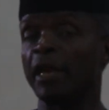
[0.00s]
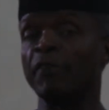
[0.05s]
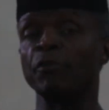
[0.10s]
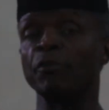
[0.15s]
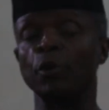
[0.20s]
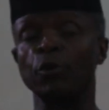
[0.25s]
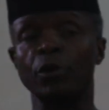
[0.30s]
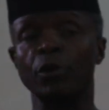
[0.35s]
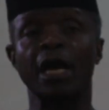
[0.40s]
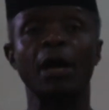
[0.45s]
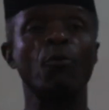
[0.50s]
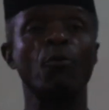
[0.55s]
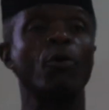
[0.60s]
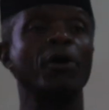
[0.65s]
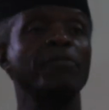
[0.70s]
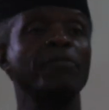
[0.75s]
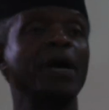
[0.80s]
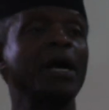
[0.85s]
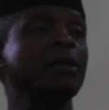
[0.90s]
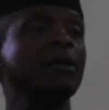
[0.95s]
If you look at
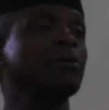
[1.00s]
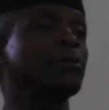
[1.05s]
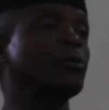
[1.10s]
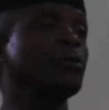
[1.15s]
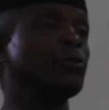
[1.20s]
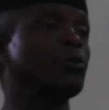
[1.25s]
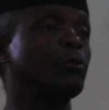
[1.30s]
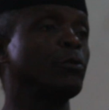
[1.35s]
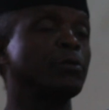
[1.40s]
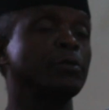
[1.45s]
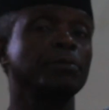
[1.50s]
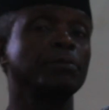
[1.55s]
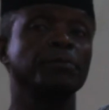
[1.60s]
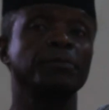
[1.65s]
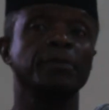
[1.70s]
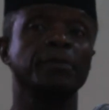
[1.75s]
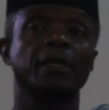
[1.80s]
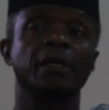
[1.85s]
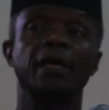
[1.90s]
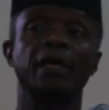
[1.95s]
what that would do,
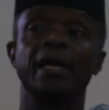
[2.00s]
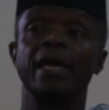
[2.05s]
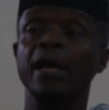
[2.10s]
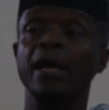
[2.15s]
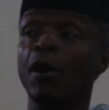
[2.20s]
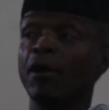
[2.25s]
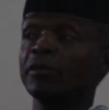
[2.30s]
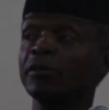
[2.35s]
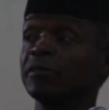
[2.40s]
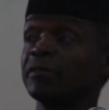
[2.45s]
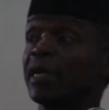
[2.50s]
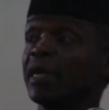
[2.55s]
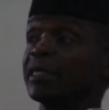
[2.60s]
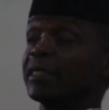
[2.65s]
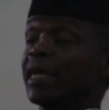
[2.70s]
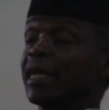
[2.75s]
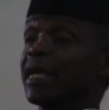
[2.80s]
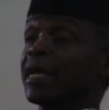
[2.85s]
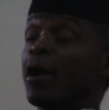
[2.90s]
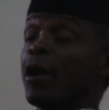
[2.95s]
a
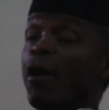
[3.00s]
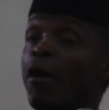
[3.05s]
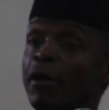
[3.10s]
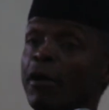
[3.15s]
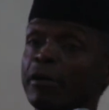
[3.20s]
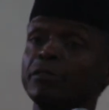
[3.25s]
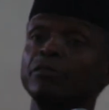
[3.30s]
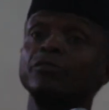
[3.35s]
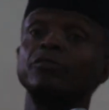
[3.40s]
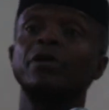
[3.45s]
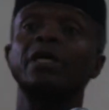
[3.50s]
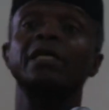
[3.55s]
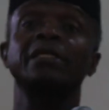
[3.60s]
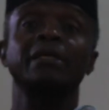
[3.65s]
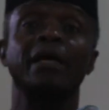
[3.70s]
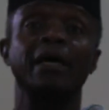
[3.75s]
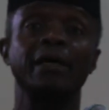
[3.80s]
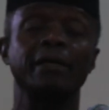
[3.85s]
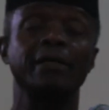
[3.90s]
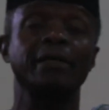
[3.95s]
hundred is hundred
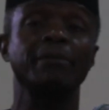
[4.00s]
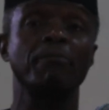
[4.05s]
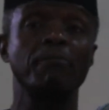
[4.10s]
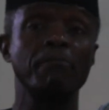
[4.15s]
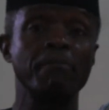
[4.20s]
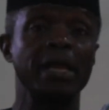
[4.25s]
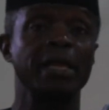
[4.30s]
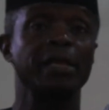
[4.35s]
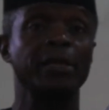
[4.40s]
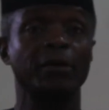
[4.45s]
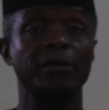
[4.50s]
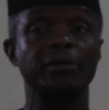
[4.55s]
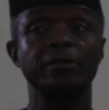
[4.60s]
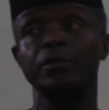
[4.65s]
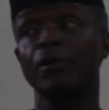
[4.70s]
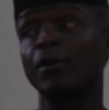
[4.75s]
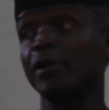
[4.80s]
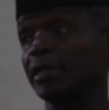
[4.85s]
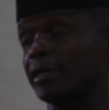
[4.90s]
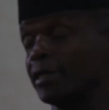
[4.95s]

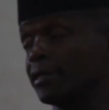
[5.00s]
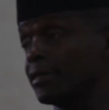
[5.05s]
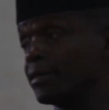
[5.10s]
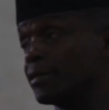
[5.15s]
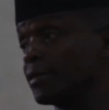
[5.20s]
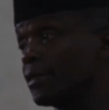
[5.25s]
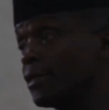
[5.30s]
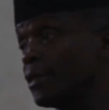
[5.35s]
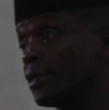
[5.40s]
million dollars